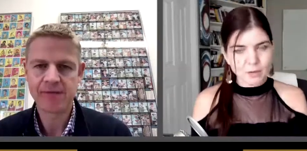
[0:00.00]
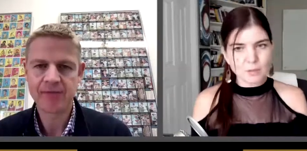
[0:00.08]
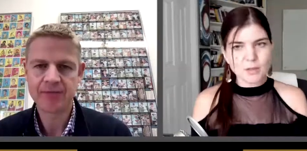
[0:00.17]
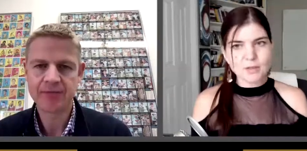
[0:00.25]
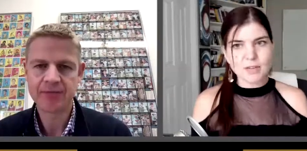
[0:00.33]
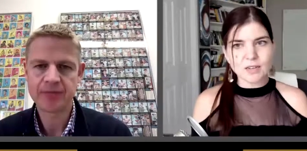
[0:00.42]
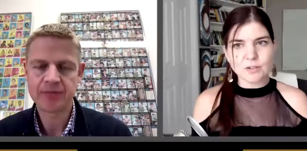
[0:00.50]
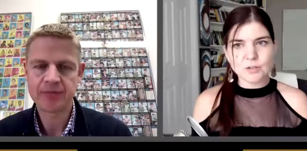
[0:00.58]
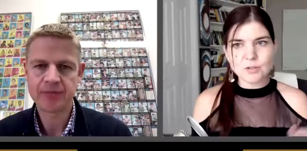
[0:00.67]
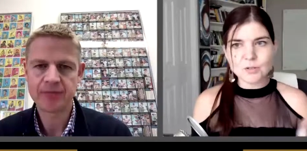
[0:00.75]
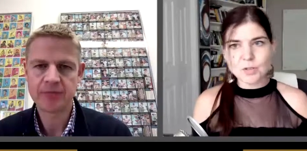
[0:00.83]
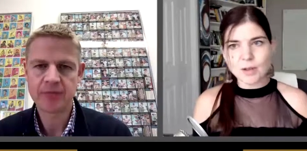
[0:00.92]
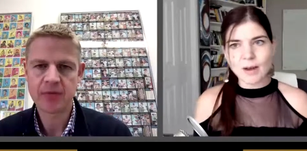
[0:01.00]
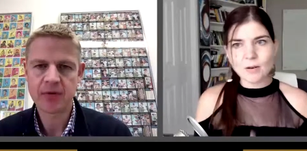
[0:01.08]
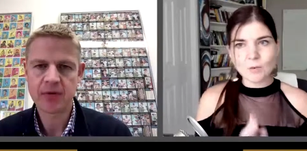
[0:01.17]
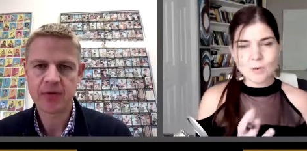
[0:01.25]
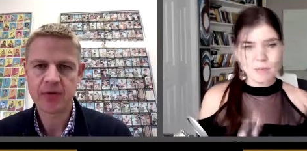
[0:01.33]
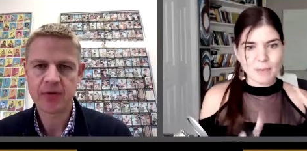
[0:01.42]
Speaker 1: what you said is true. So how do
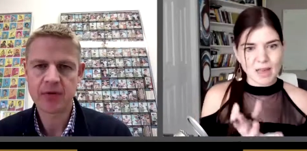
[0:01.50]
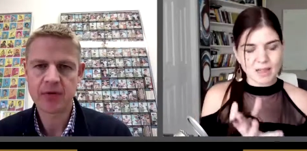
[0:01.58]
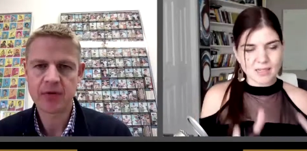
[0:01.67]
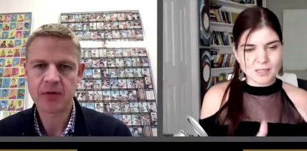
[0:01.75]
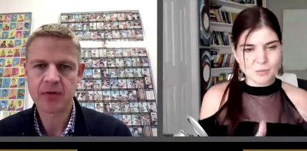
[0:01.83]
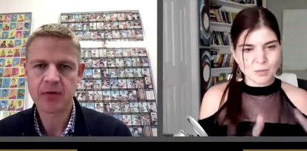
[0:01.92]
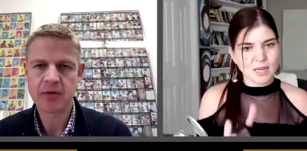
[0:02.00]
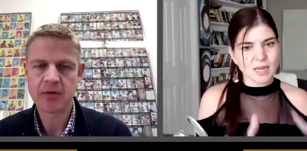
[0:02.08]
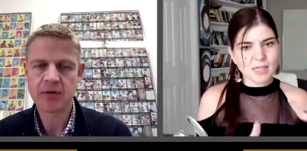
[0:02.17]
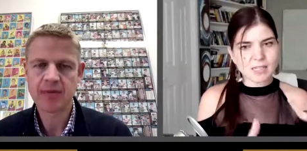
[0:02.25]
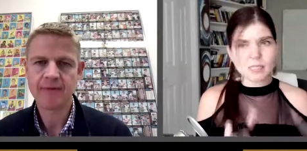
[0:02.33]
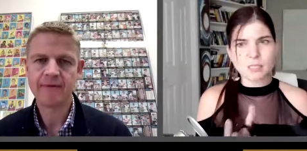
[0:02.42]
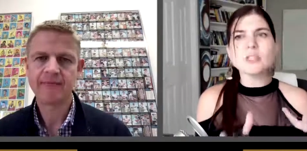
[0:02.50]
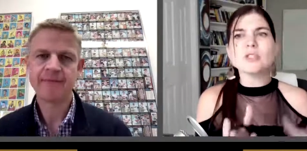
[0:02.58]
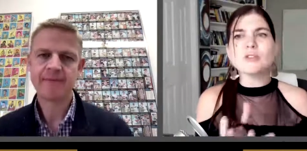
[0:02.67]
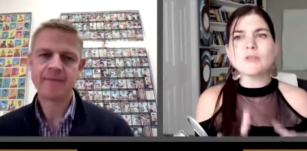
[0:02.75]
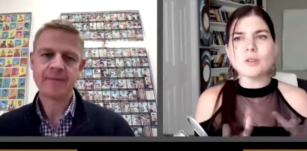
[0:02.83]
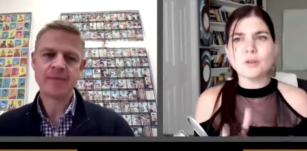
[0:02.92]
we balance what that is, especially
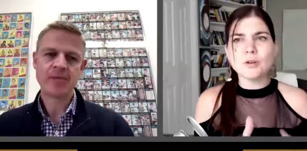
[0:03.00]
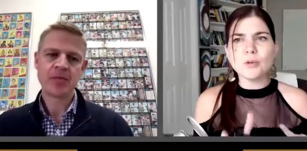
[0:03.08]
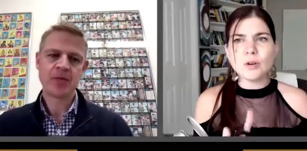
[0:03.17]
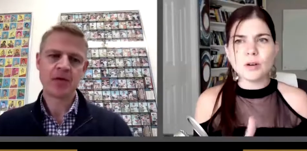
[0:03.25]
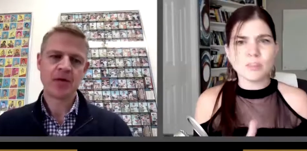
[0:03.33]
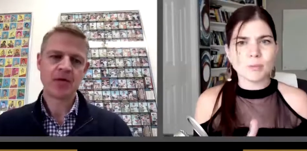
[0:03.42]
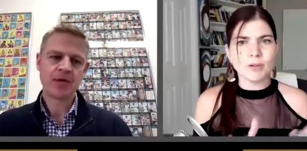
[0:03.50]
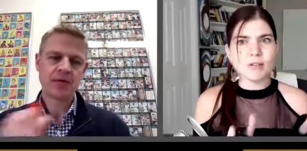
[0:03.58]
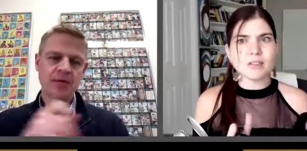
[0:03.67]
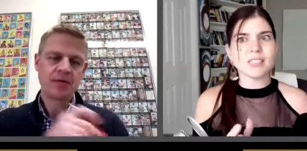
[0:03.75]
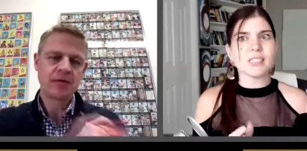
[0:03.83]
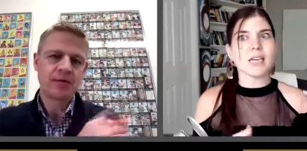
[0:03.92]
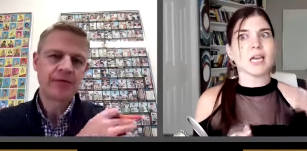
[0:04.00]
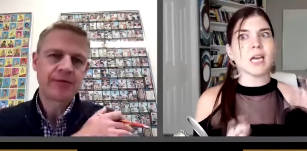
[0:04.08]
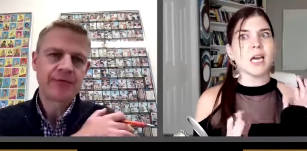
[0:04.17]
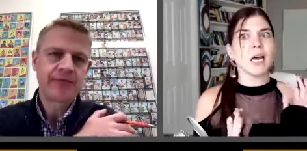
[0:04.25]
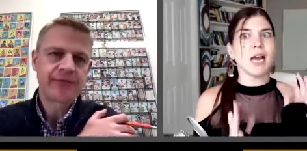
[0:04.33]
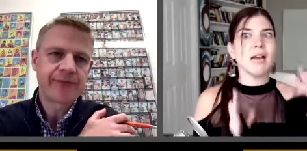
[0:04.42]
for a newer entrepreneur that's like,
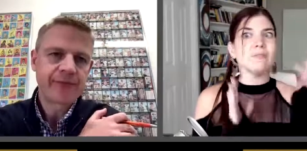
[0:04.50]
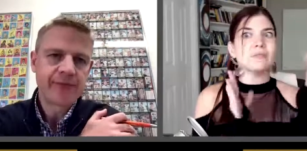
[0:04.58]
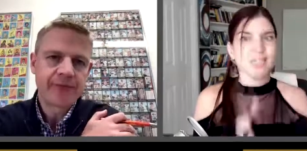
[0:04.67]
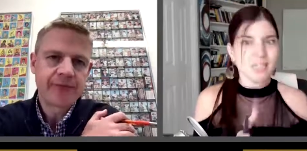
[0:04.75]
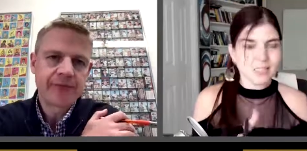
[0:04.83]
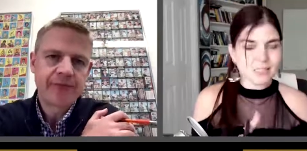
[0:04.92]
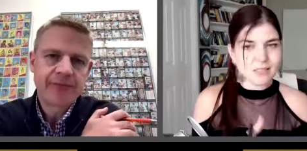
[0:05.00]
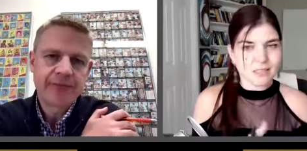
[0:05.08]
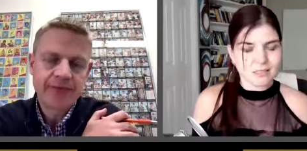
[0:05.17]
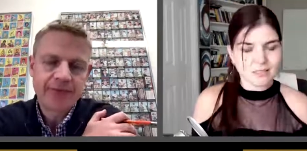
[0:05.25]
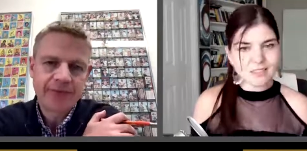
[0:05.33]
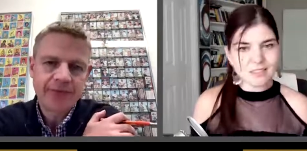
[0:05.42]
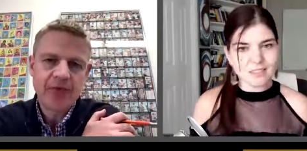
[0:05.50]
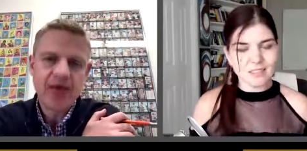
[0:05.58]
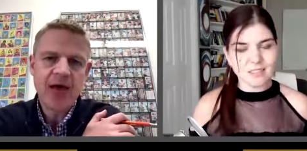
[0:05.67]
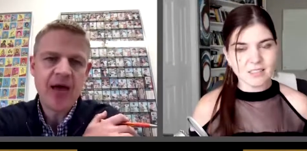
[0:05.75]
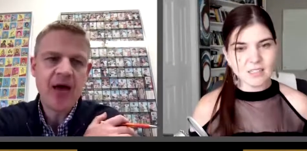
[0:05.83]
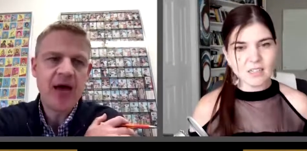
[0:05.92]
I have to hustle.
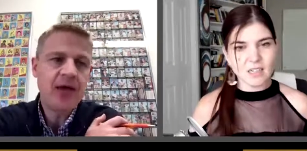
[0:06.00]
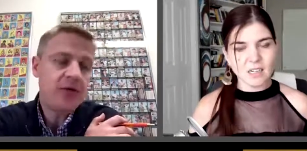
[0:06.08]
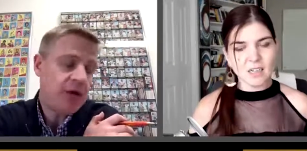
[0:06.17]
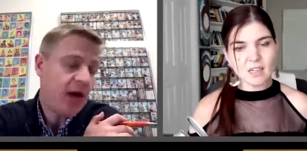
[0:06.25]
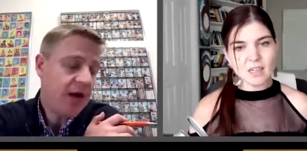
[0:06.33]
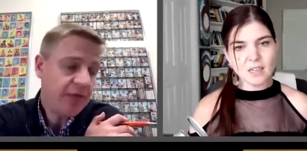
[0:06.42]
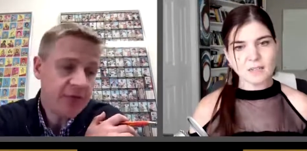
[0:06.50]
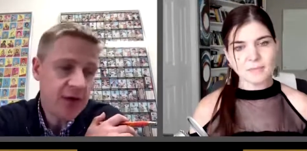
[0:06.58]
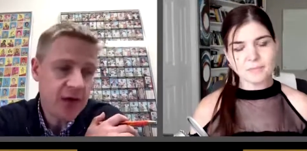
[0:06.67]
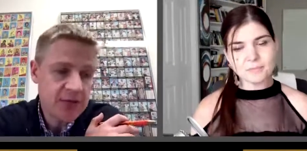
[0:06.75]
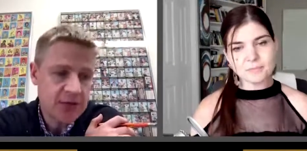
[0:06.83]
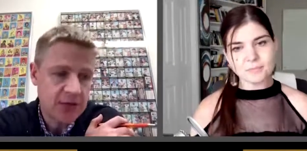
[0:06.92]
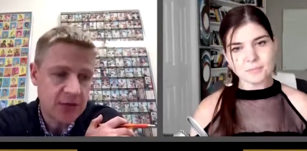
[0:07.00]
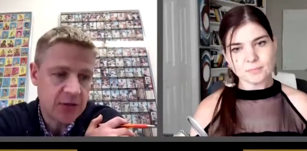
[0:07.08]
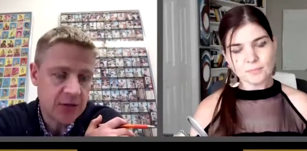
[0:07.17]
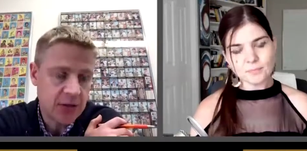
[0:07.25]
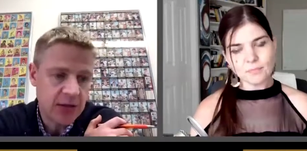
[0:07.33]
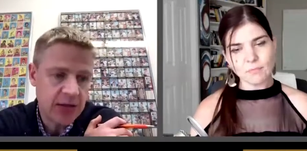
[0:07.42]
Speaker 2: Yeah, I, you have to
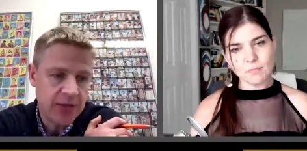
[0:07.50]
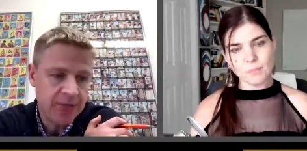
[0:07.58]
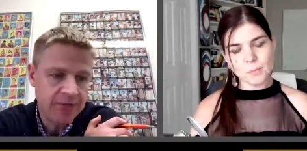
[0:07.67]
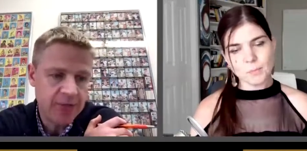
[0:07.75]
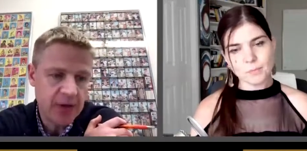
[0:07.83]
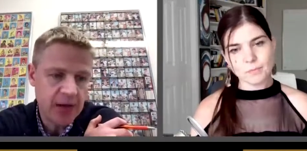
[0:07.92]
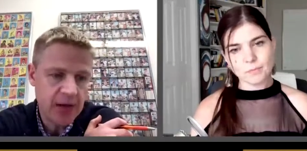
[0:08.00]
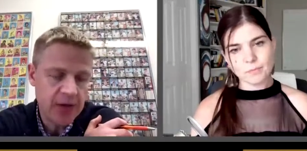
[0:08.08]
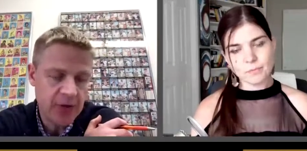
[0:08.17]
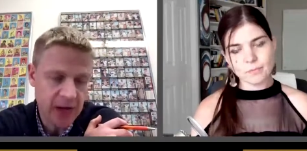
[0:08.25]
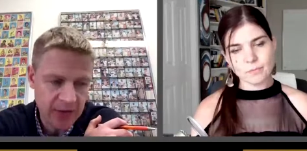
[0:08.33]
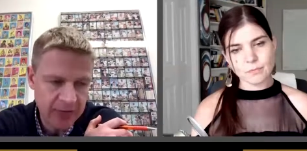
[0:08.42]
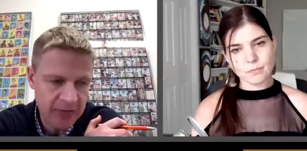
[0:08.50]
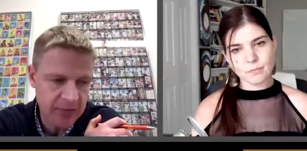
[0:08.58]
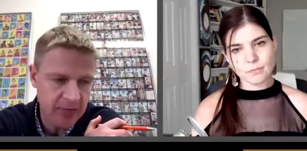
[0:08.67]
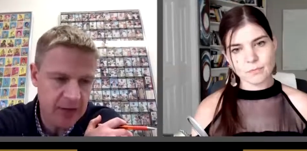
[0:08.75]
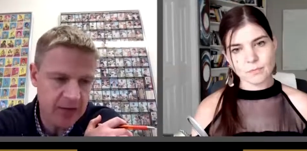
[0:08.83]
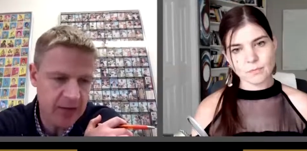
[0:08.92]
hustle. Um, you
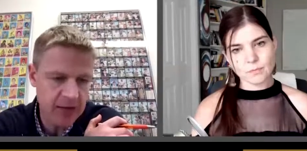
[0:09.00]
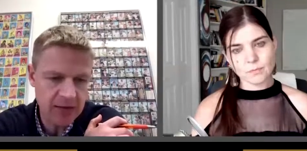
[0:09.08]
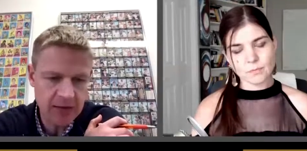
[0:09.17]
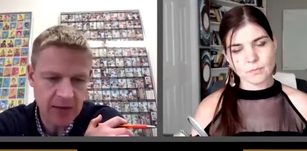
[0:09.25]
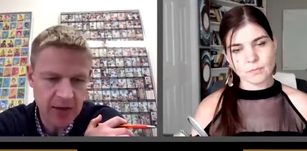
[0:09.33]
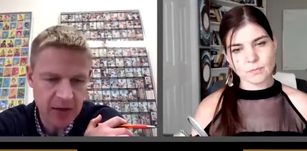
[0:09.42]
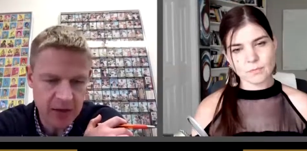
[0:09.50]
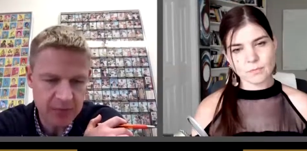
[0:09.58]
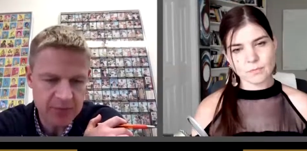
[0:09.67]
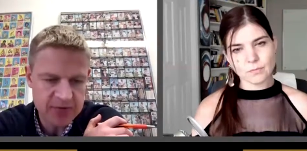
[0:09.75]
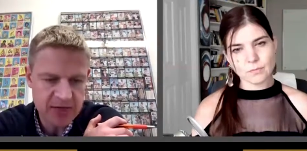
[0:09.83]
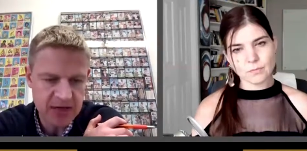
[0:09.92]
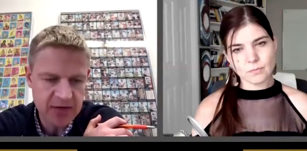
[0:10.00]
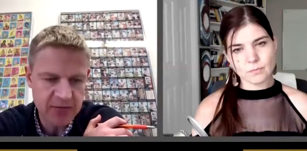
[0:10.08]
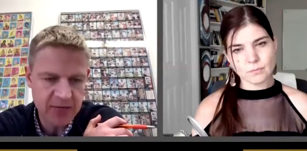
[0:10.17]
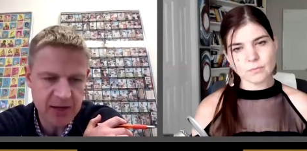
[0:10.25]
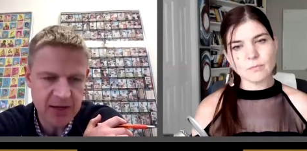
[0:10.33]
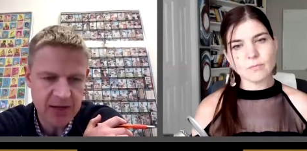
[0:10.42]
have to be like 100 percent
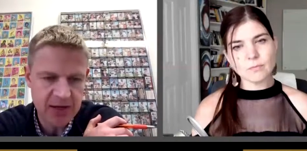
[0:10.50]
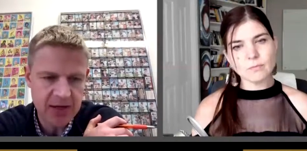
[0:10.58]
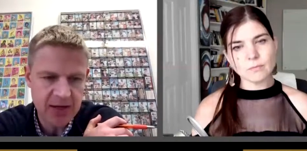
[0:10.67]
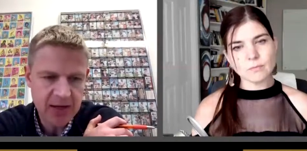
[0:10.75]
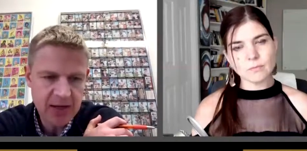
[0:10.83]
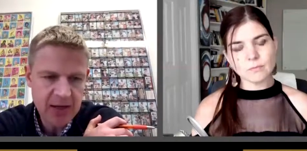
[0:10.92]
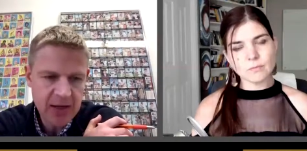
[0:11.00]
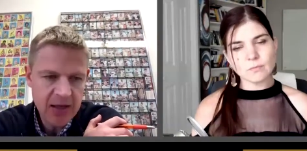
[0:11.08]
committed.